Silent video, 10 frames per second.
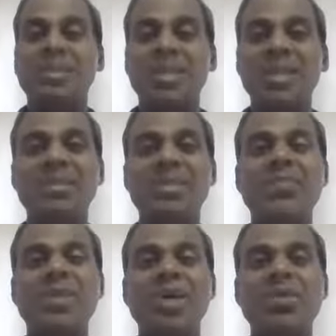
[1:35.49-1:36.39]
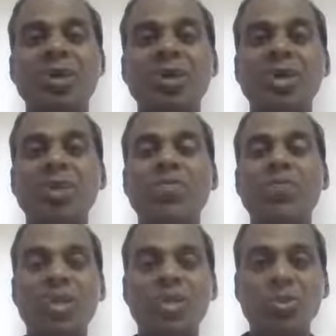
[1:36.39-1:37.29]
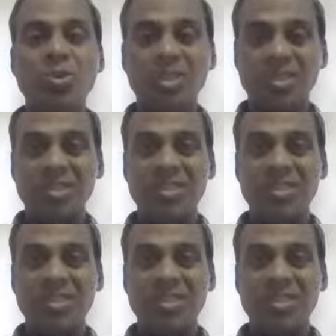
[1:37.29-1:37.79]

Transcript: let us say we have 30 or 40 students,